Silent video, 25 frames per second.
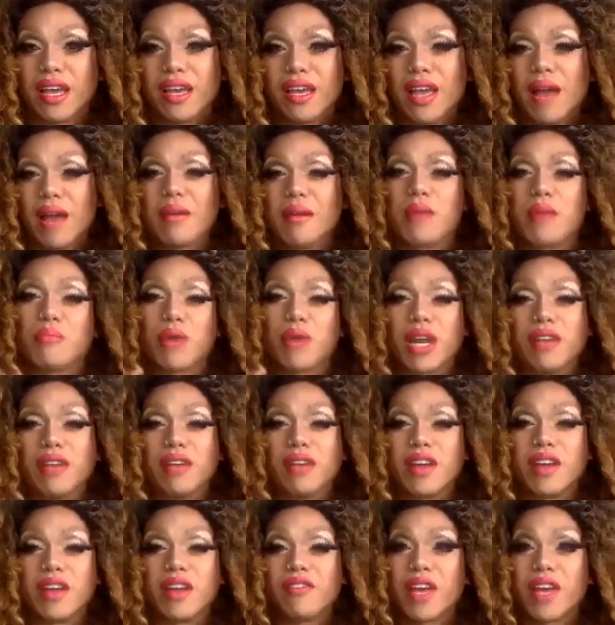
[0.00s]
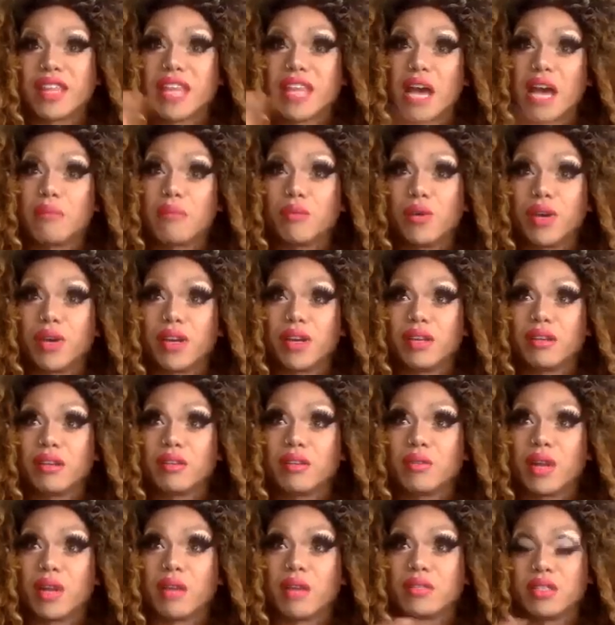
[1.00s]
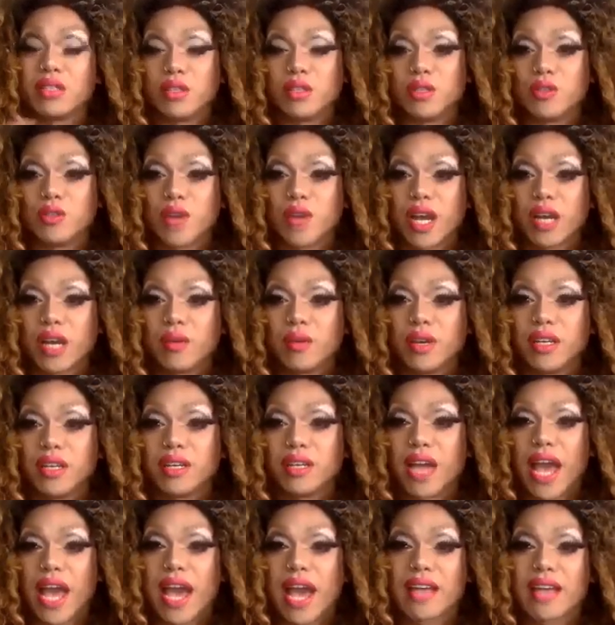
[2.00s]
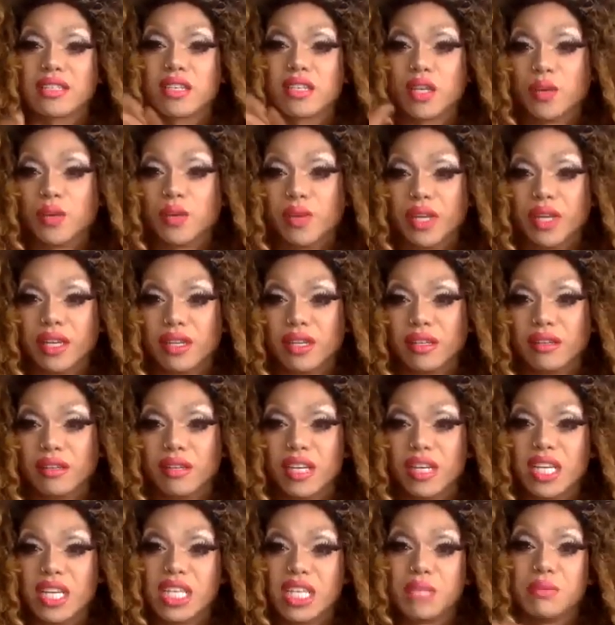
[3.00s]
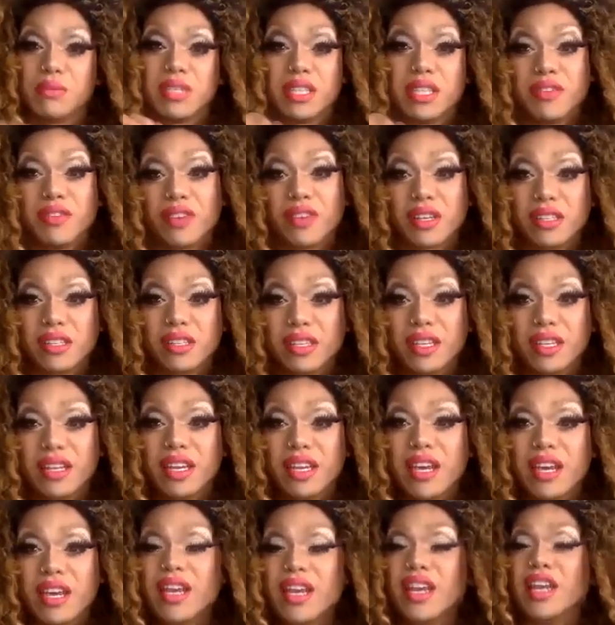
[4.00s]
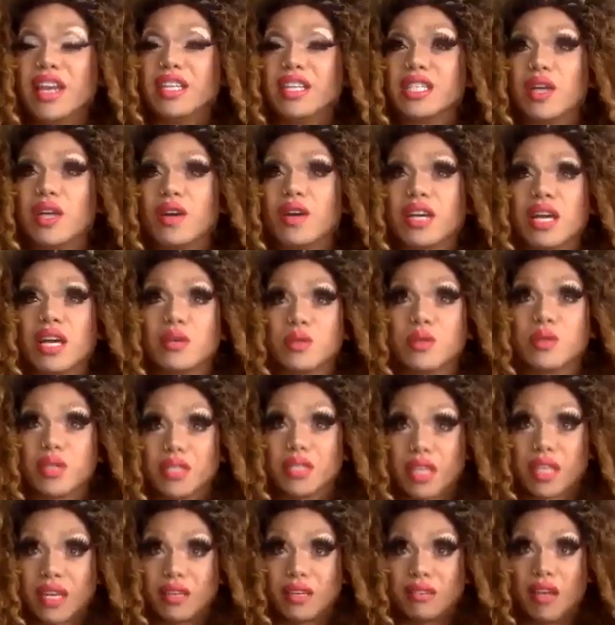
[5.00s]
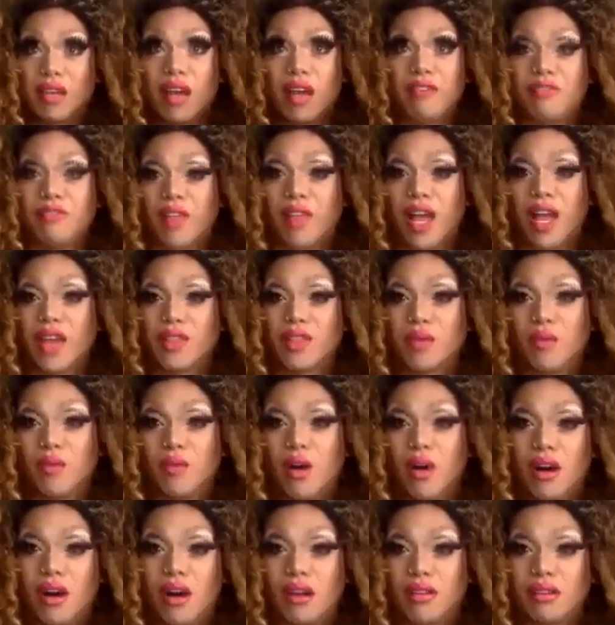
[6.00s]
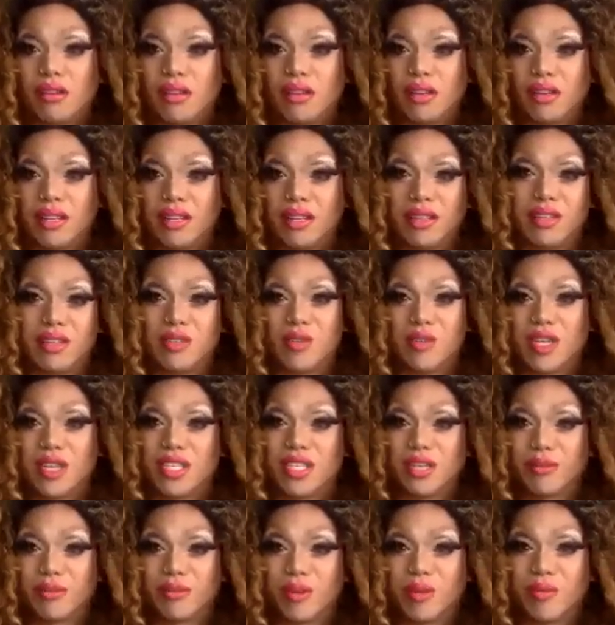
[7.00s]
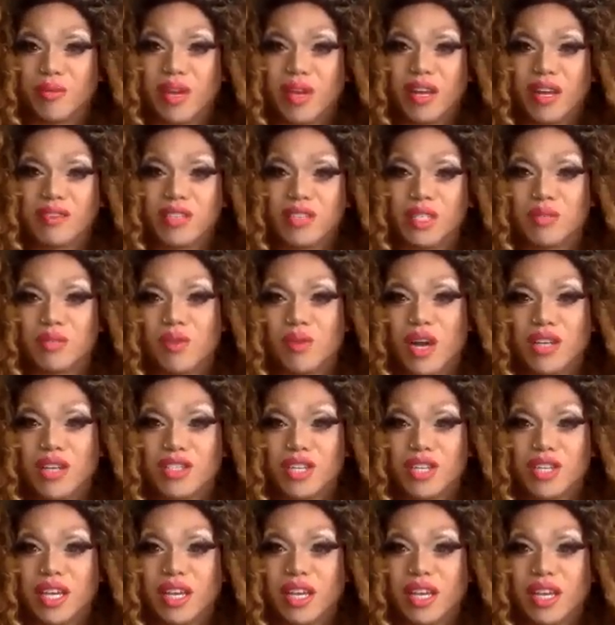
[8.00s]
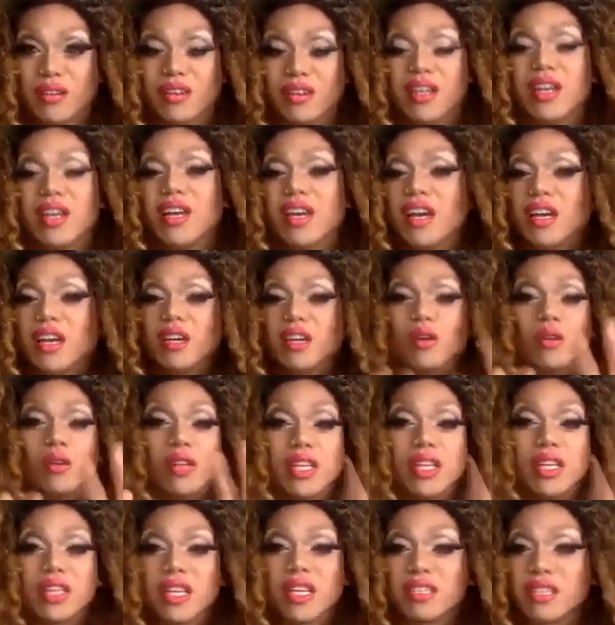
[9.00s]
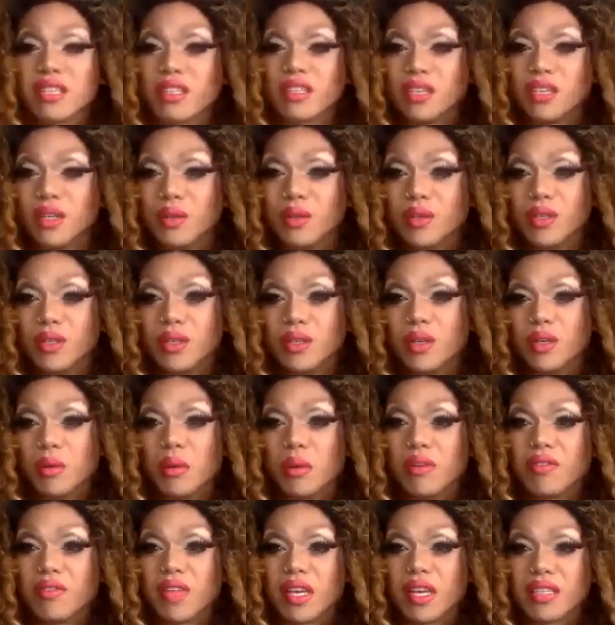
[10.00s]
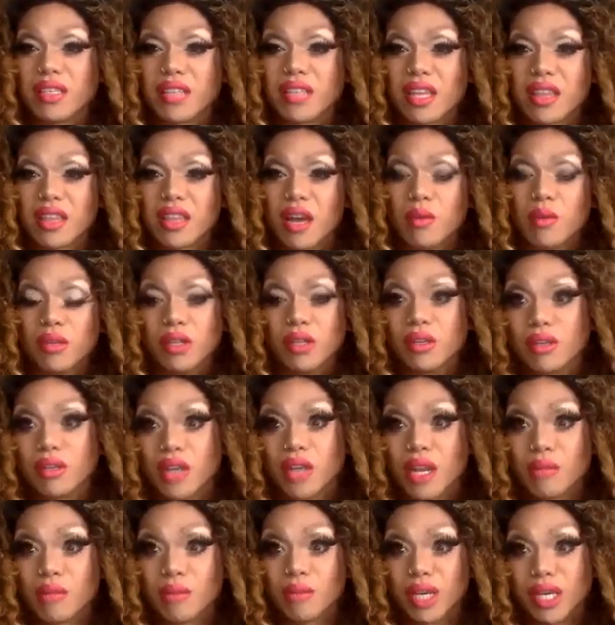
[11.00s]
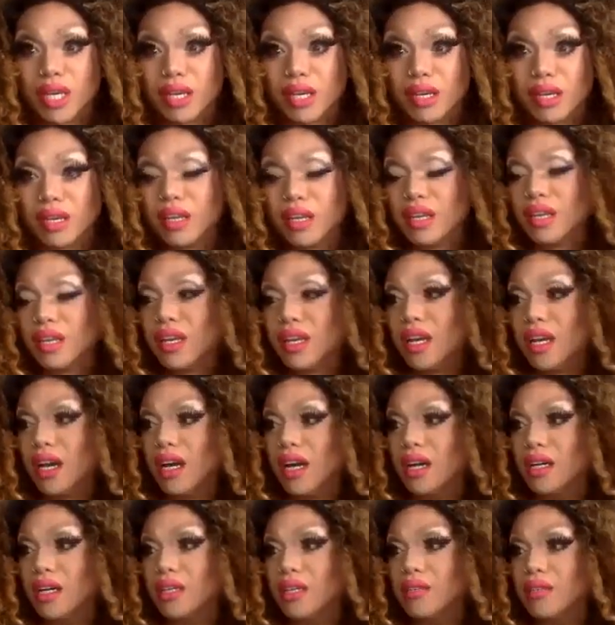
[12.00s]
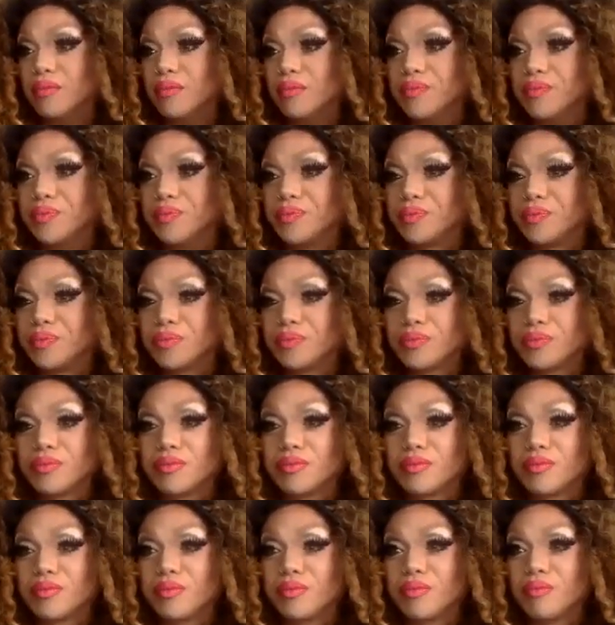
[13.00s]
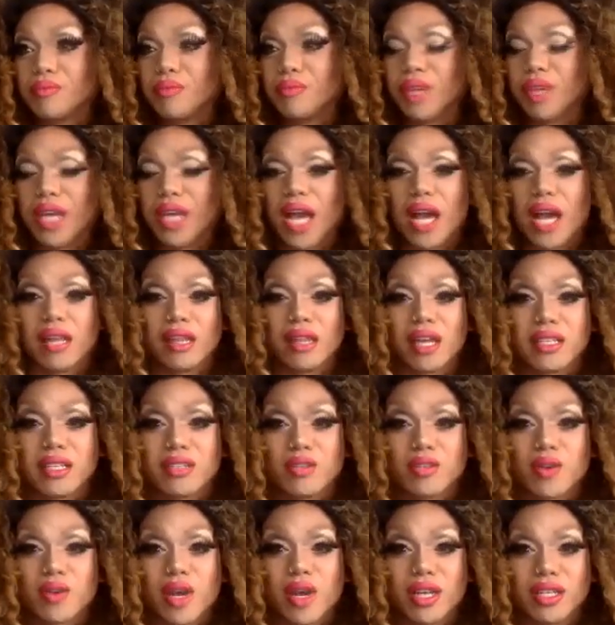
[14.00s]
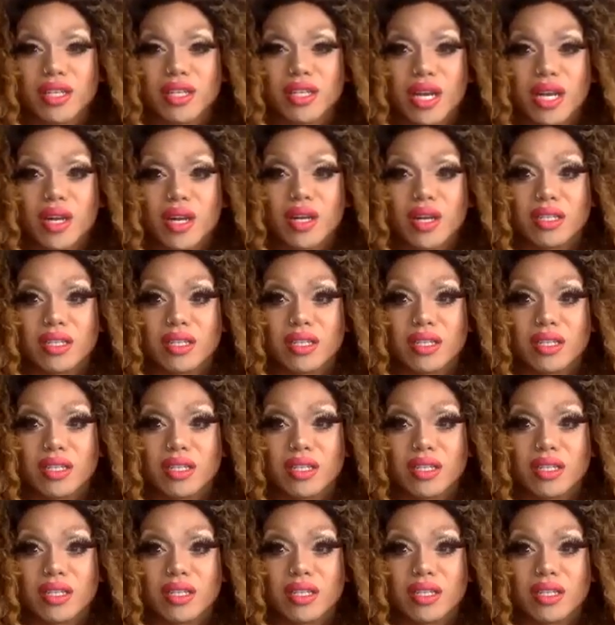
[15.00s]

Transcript: I'm not brave enough at that point when I was a new drag queen to ask a queen specifically. And so like, I was just like a fly on the wall in the dressing room, kind of just watching or Googling things on YouTube of things I thought would look good on me. Um, but yeah, lots of trial and error.